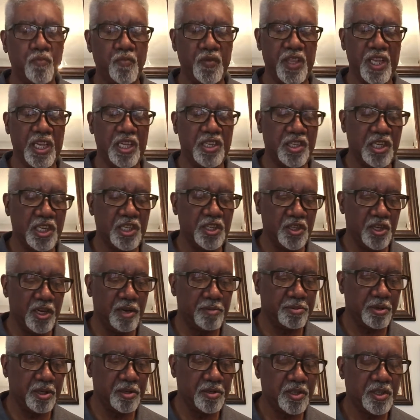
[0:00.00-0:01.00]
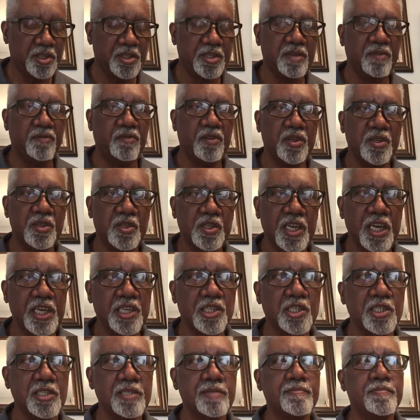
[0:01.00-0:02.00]
this Egyptian
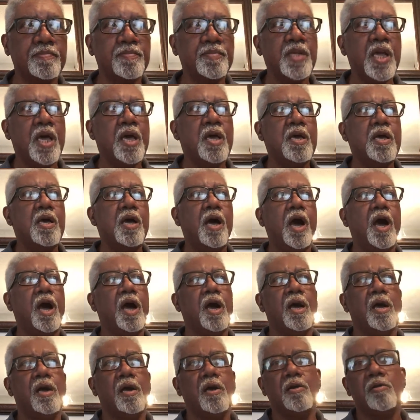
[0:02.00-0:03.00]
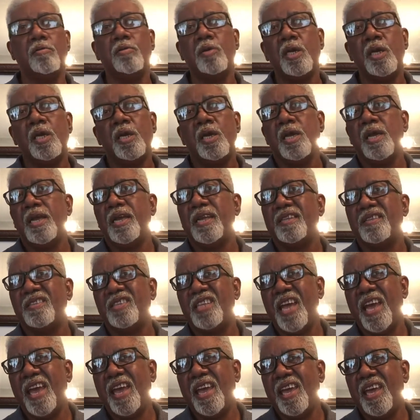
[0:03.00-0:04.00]
civilization. Uh,
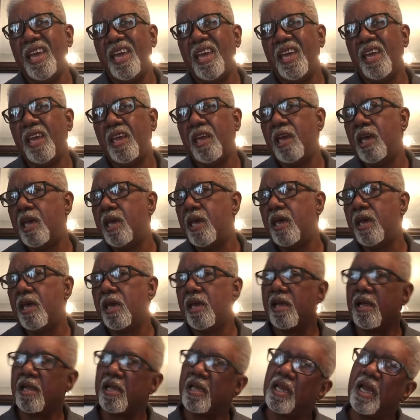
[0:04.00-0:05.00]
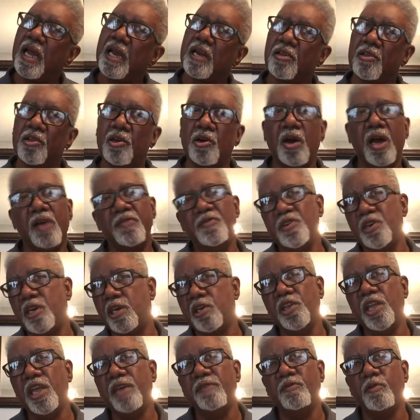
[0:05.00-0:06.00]
they, I don't know if you
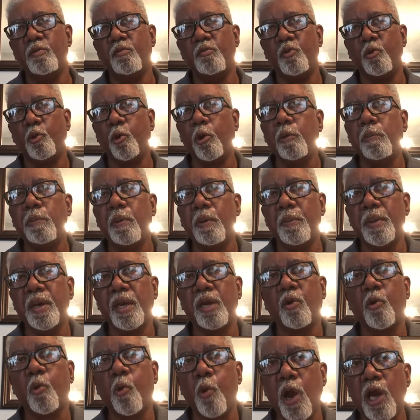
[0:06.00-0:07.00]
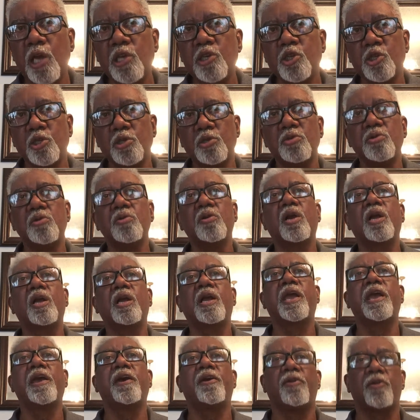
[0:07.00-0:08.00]
can even group them in a racial
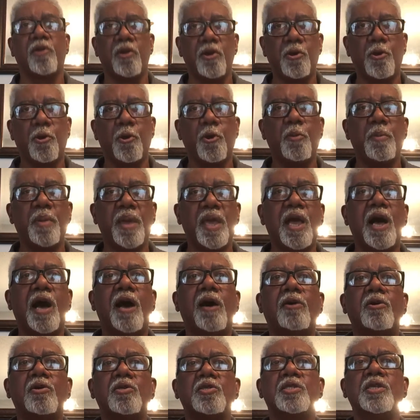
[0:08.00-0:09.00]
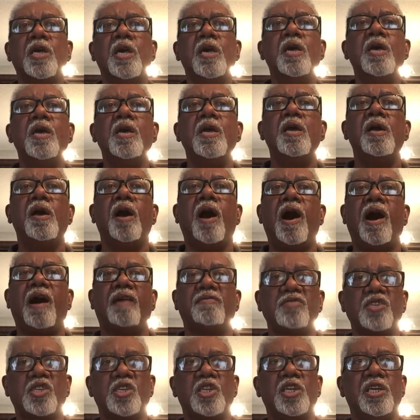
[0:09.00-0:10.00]
category because
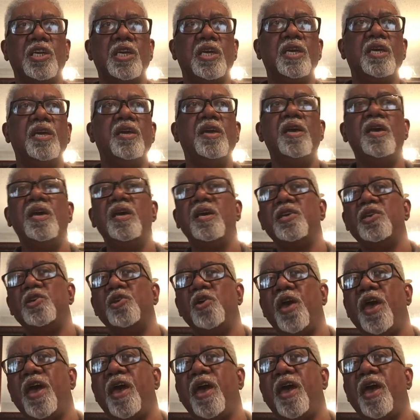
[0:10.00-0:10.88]
obviously you